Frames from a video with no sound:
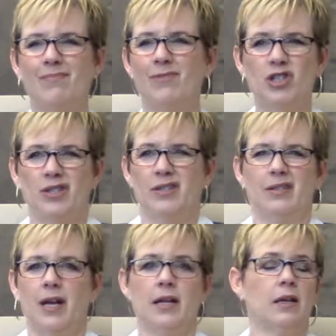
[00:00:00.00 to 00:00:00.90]

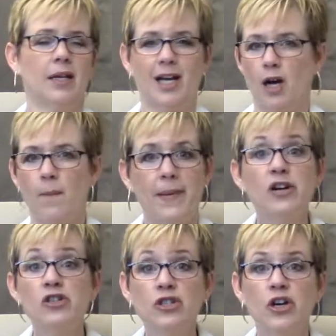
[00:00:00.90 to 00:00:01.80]
just kind of like a
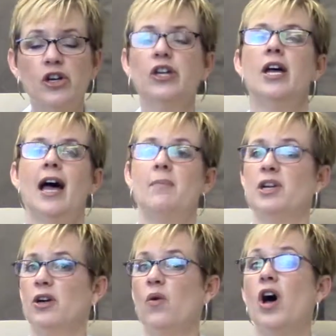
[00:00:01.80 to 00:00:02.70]
commercial. I'm going
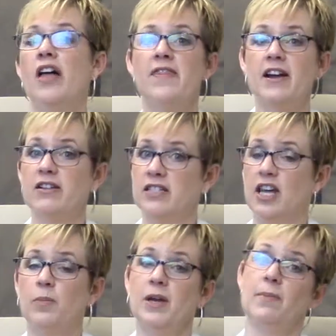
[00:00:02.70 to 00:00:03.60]
to go on there,
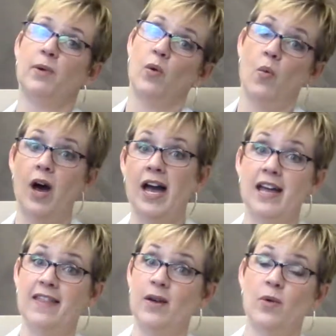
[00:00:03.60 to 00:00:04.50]
tell people
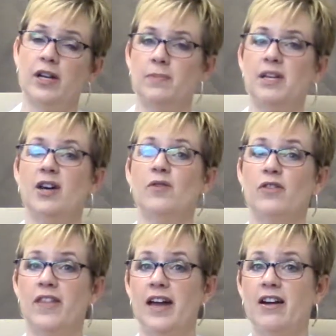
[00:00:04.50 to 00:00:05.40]
why they want to be
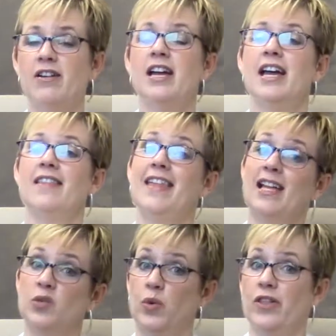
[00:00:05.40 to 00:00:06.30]
over there.
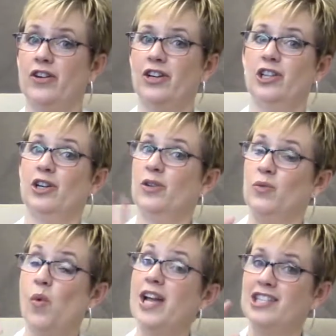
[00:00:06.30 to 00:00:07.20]
That's where they're going to
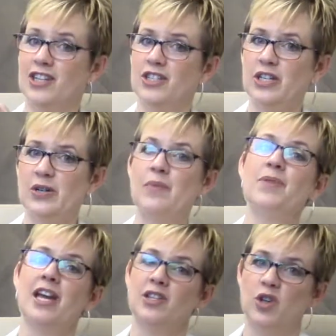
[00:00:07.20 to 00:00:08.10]
learn what to do.
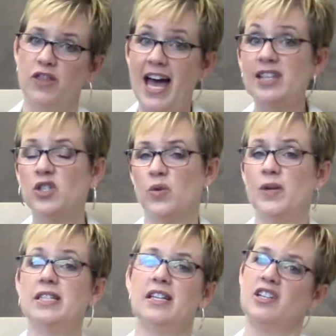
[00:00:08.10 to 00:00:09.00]
So that's the
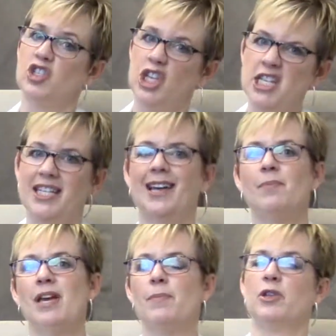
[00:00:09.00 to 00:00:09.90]
reason, is just get
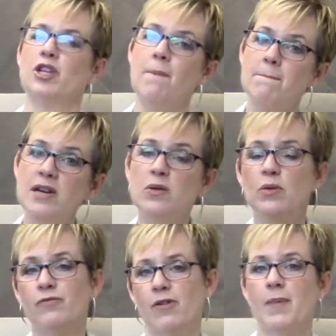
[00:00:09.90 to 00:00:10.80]
people to
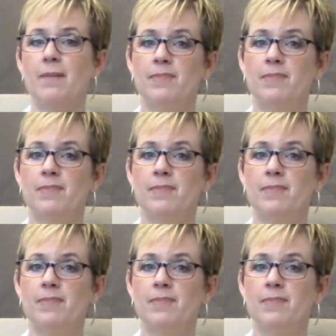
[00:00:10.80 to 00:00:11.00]
move from my